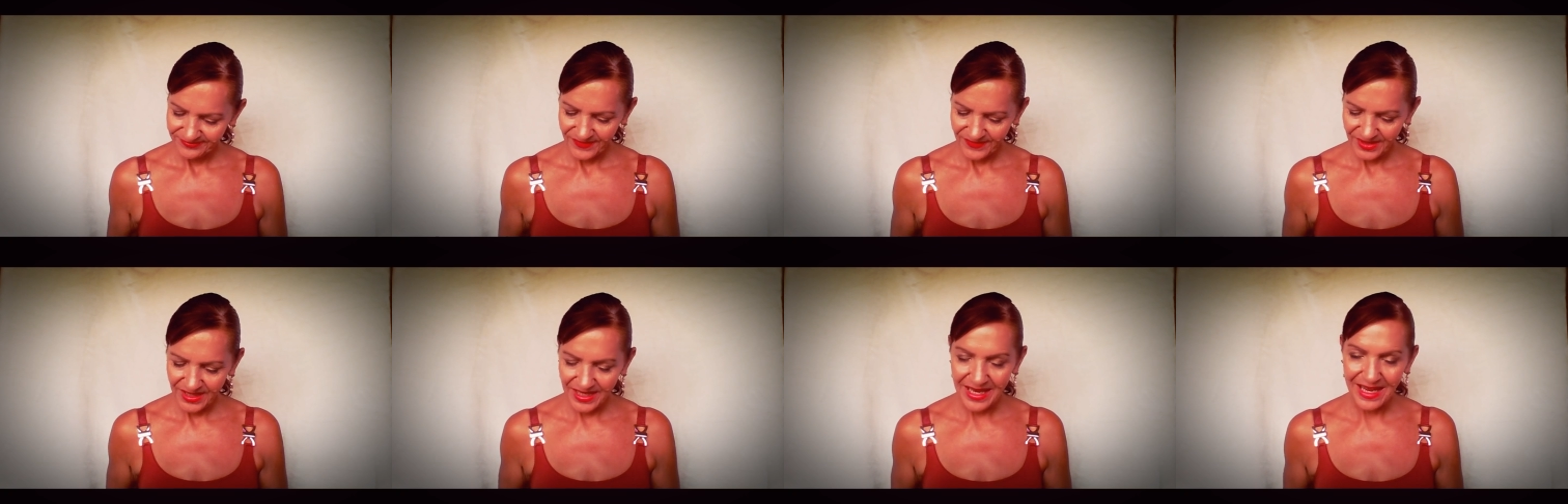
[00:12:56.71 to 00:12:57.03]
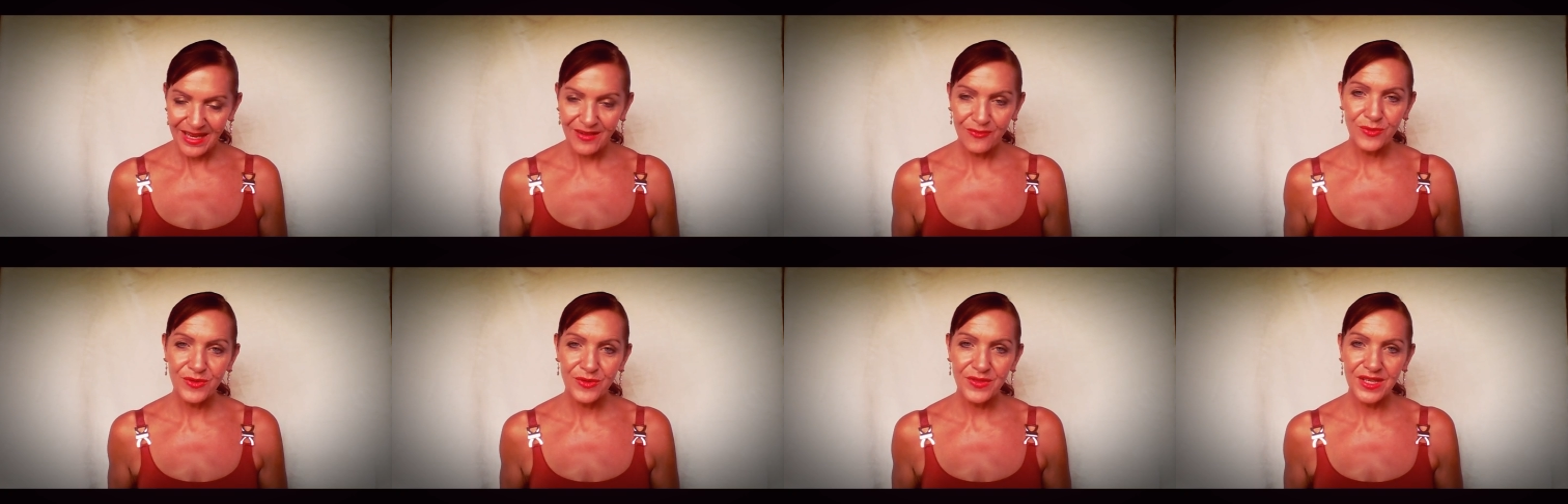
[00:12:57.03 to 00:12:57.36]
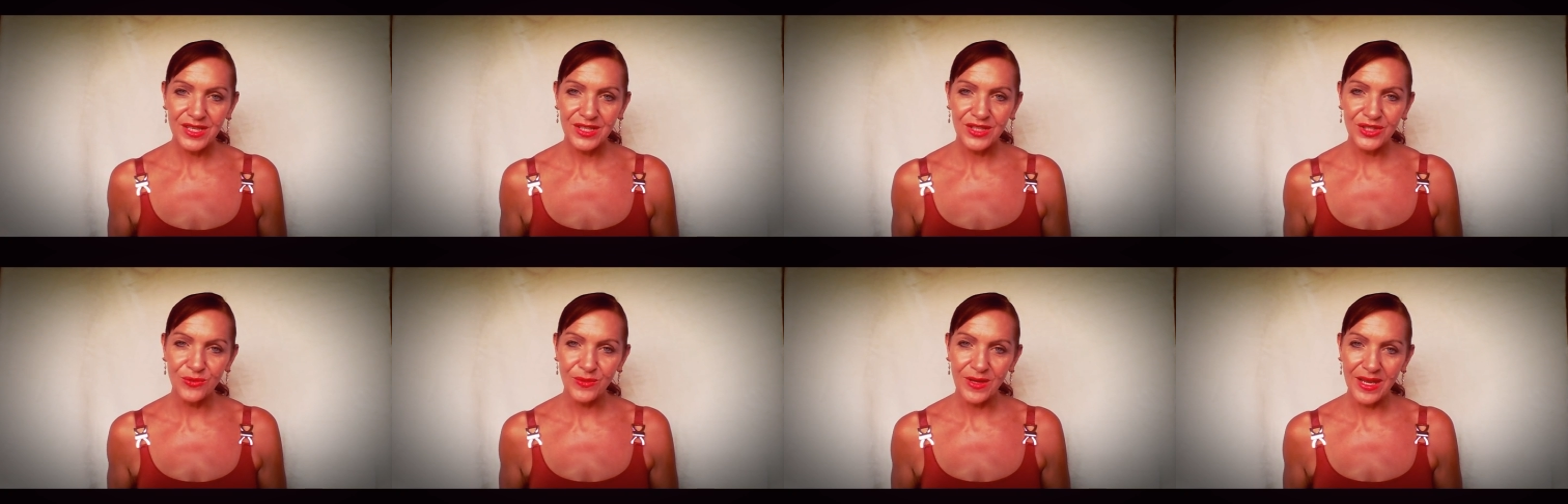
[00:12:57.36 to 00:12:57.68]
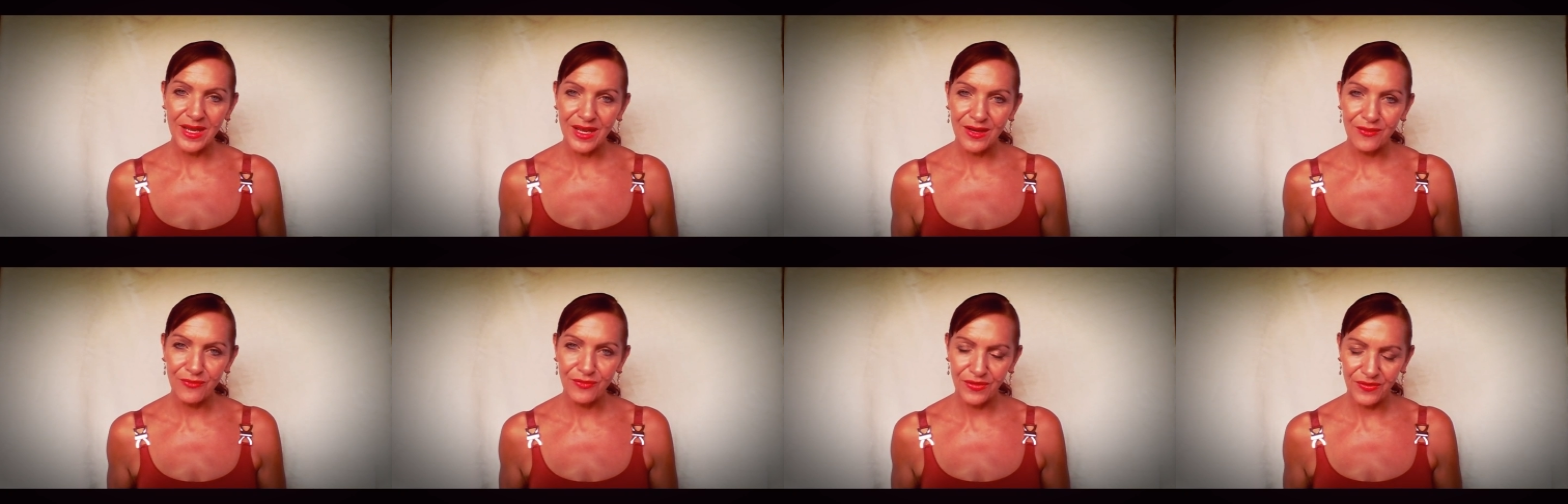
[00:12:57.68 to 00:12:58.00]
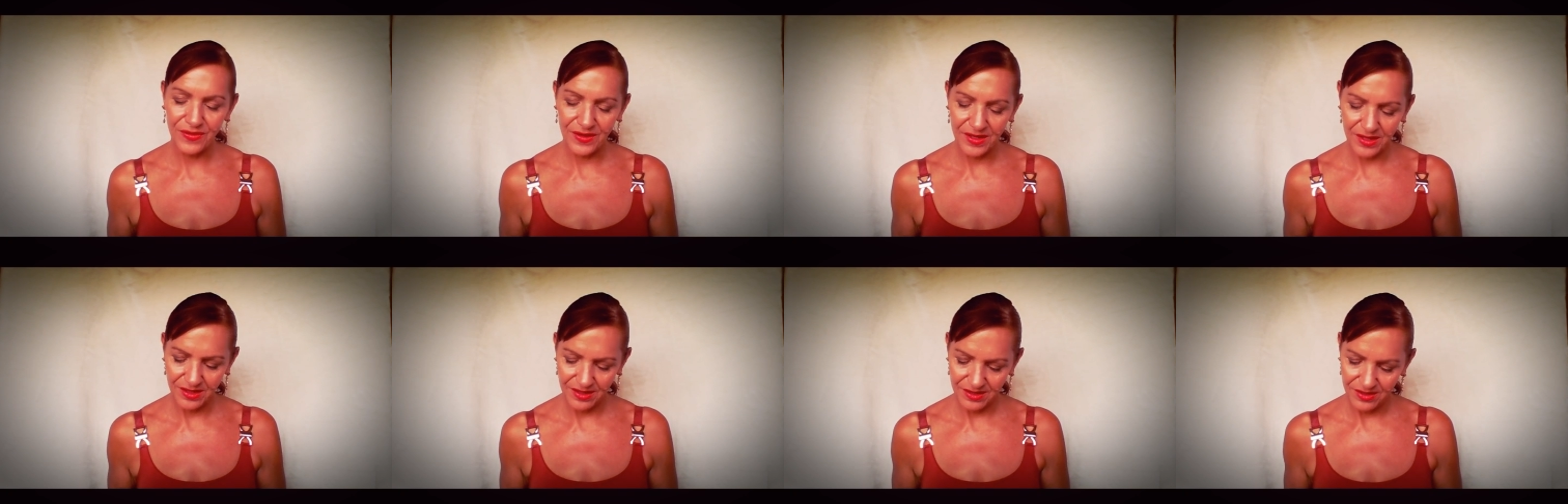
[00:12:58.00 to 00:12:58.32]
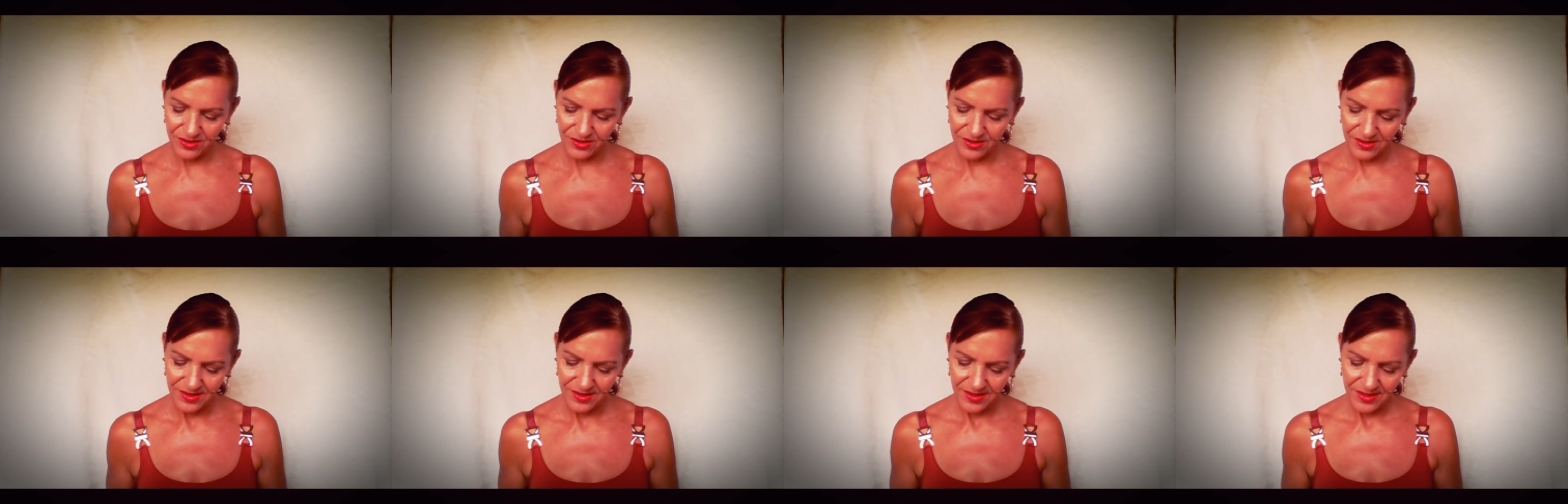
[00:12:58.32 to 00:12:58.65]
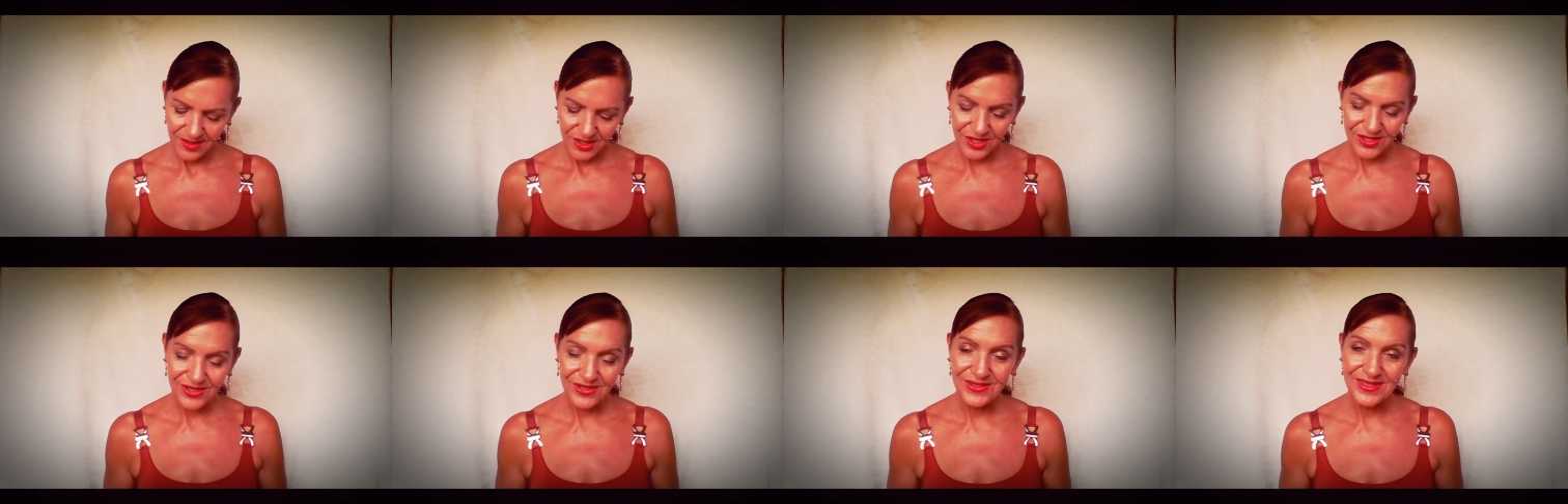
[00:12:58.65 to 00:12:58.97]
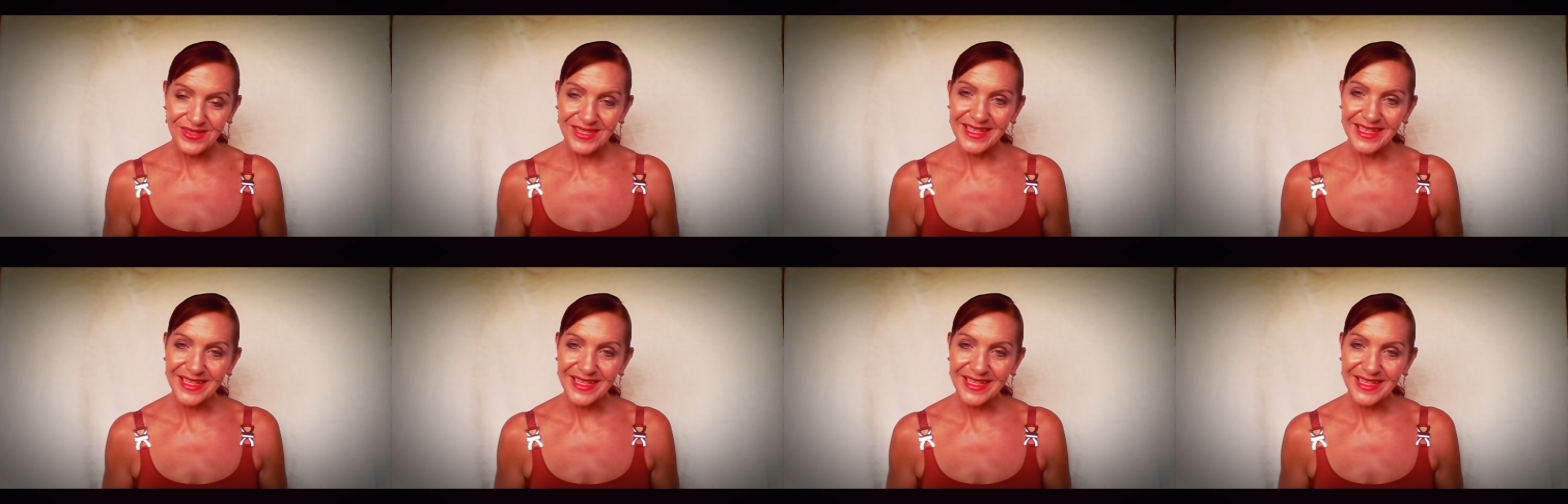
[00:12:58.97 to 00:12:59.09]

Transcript: You have within you everything you